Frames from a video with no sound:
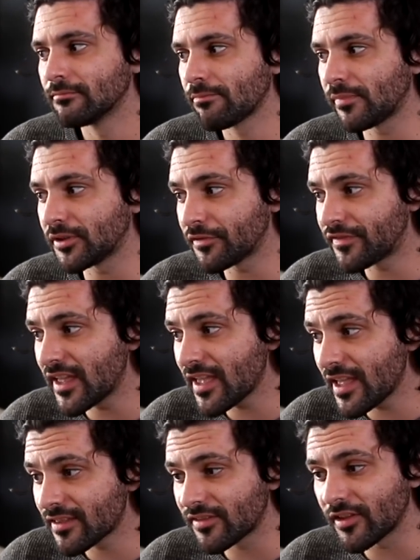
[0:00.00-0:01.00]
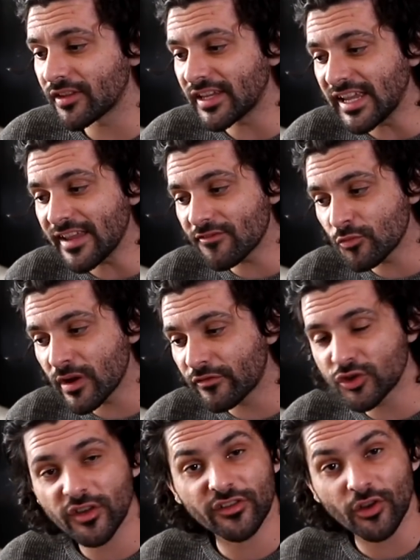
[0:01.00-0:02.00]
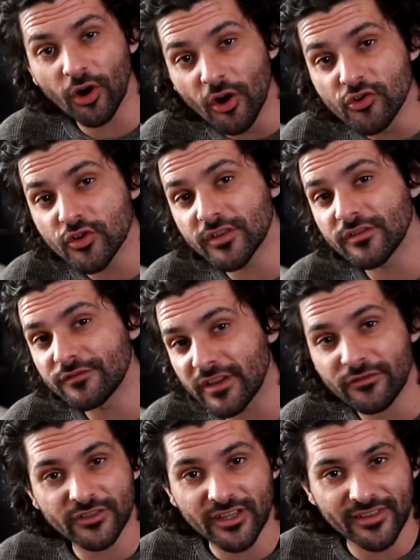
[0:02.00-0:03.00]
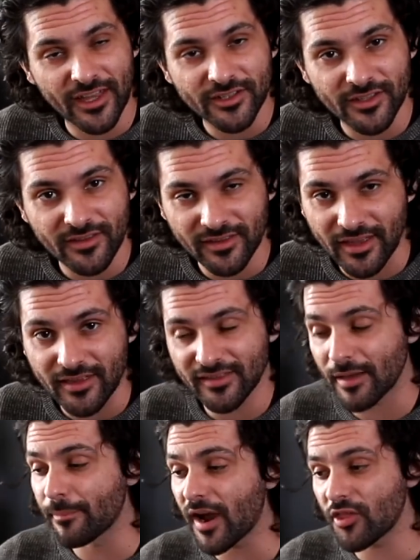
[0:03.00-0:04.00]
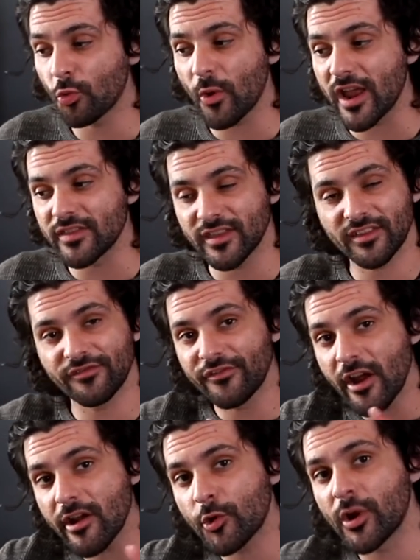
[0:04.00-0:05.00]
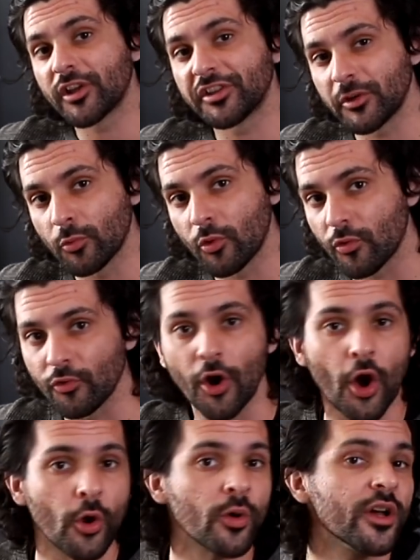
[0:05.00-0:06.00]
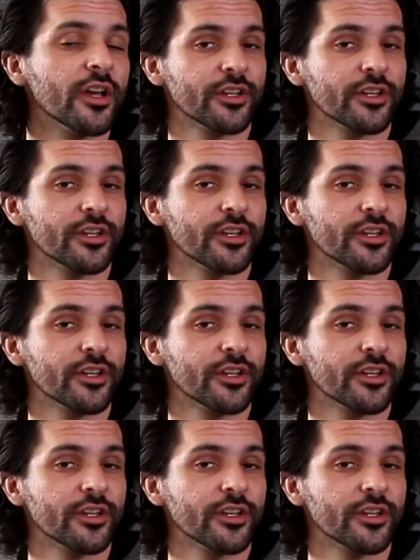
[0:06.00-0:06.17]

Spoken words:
But the thing is that even with just 150 sentences, and by the way, this very quickly will grow